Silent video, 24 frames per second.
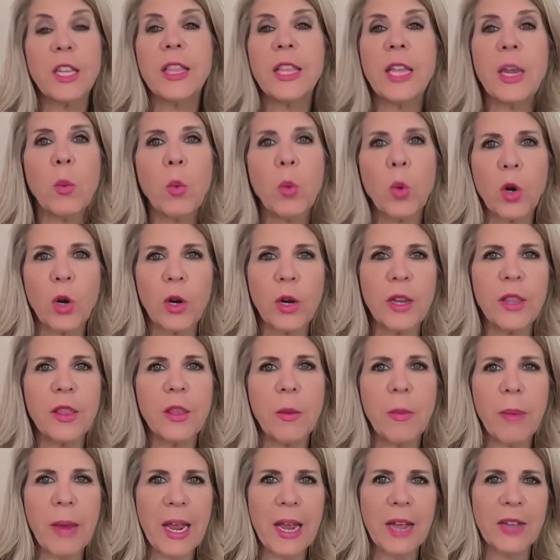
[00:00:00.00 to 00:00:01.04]
than they were in
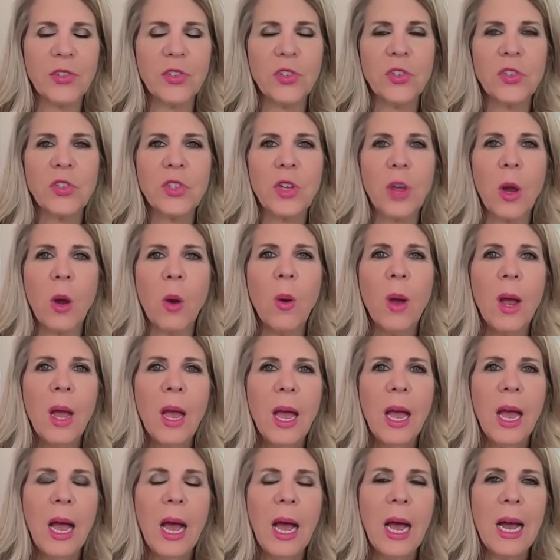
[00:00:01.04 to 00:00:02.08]
the past. So
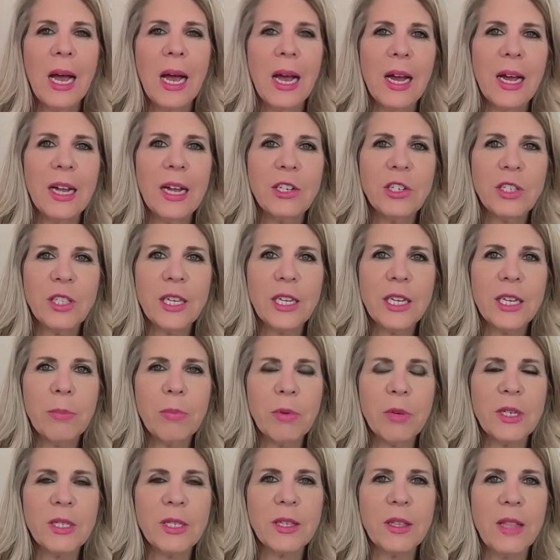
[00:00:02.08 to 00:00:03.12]
uh, I just think he
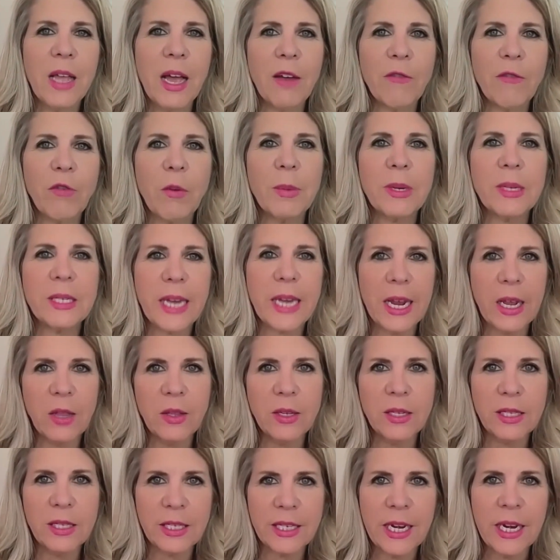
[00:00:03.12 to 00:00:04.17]
brings a lot from a
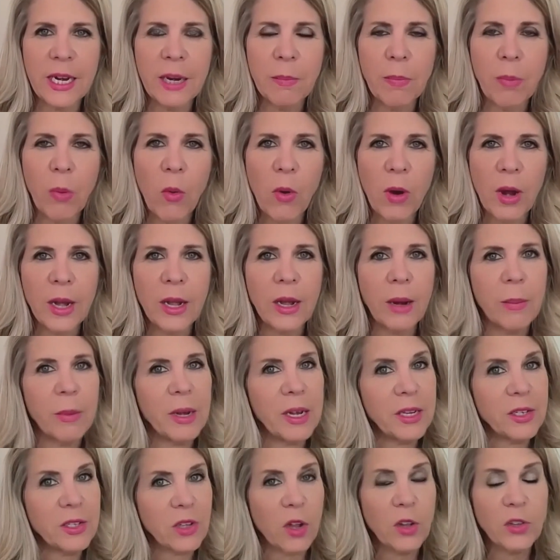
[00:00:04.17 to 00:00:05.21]
talent standpoint. I
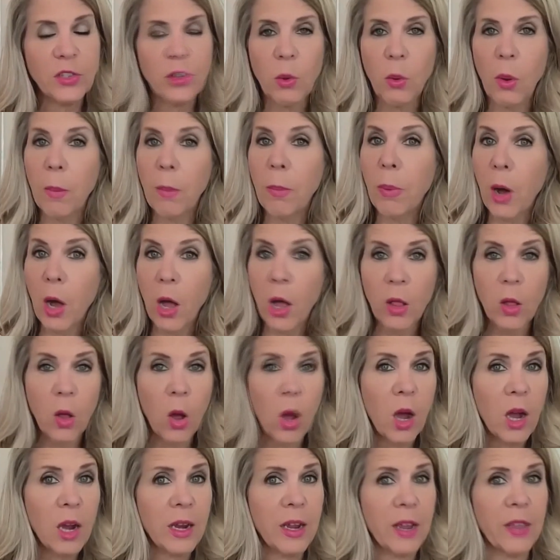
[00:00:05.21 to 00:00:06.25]
mean, he's also a ball
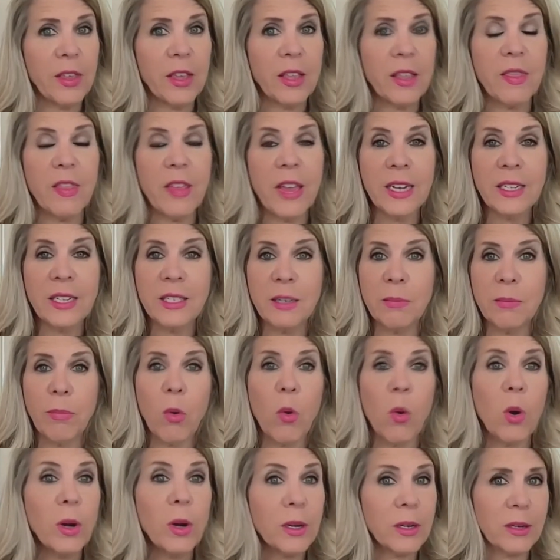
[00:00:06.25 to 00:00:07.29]
hawk. I think that's
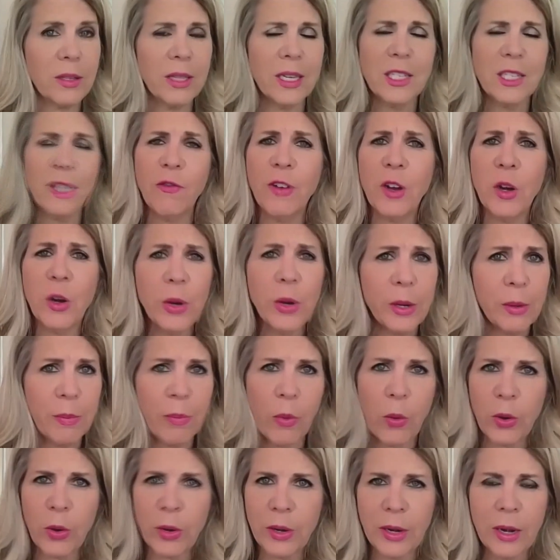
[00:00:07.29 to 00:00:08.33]
important. That's very
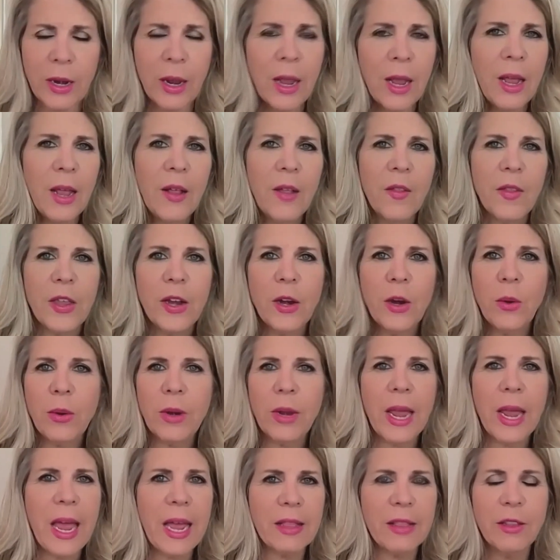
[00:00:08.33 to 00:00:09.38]
important. They
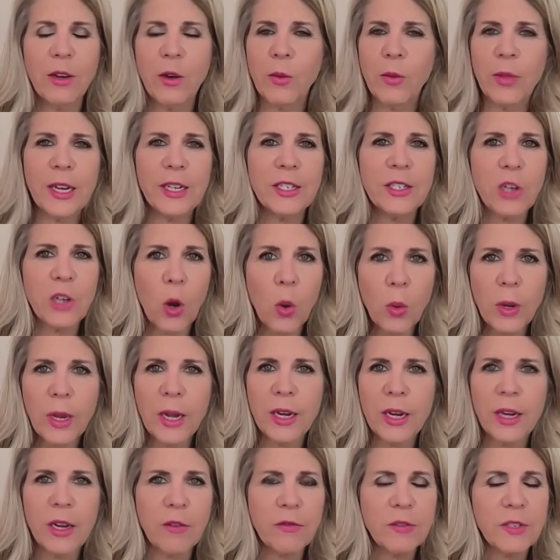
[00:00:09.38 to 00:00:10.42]
don't, you know, they don't
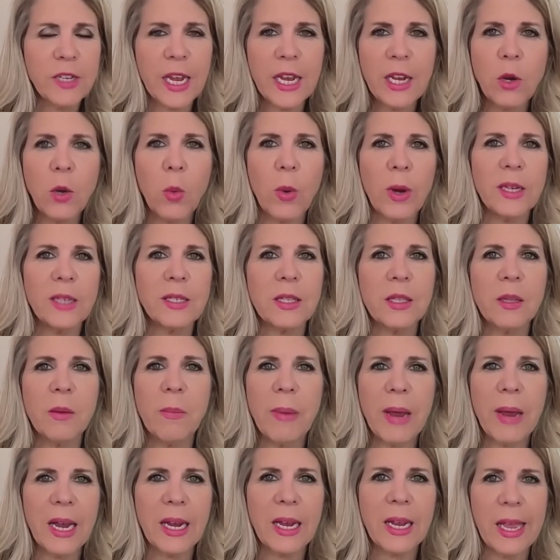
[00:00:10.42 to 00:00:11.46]
get enough takeaways in the
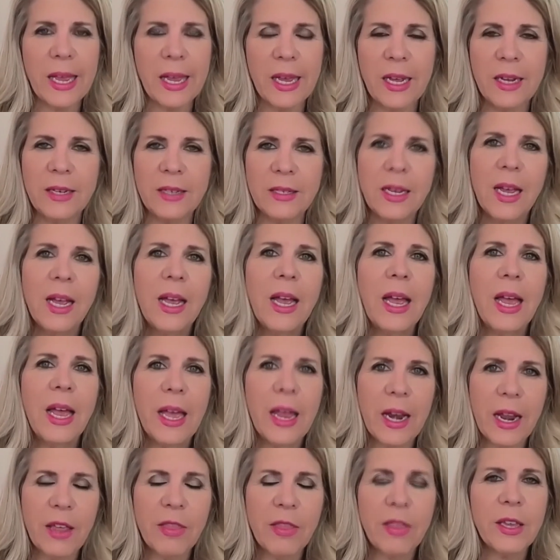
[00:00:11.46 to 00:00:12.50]
back end.
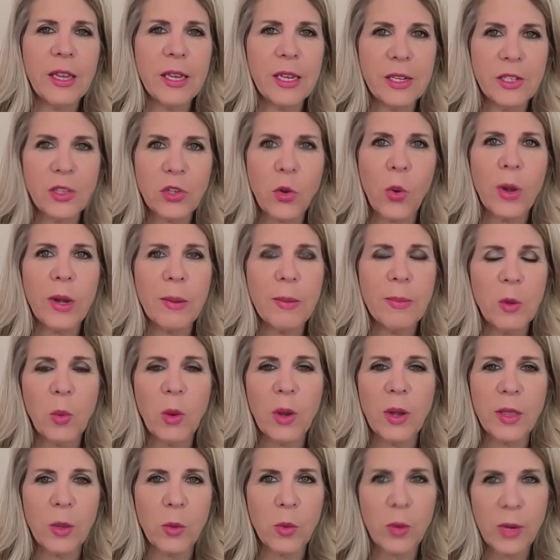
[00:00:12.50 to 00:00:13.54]
And I think he's going to be
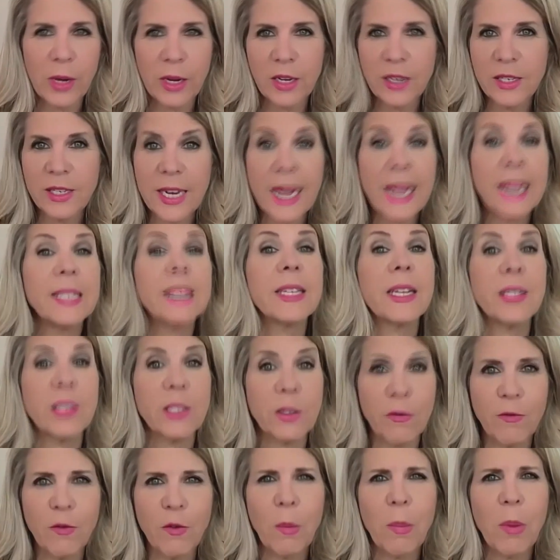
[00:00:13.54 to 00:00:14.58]
one that will get his hands on
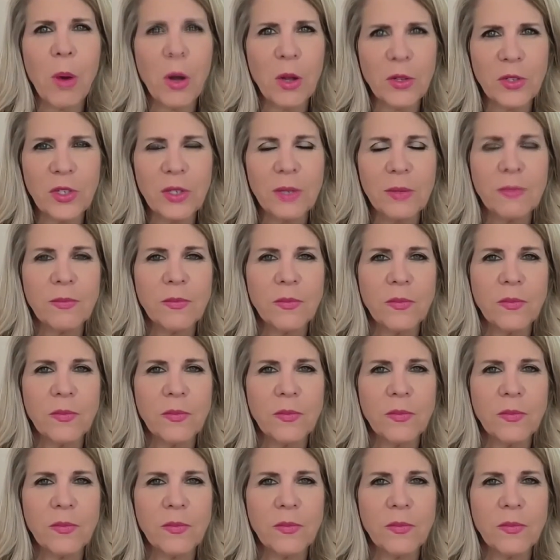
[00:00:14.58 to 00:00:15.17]
some footballs.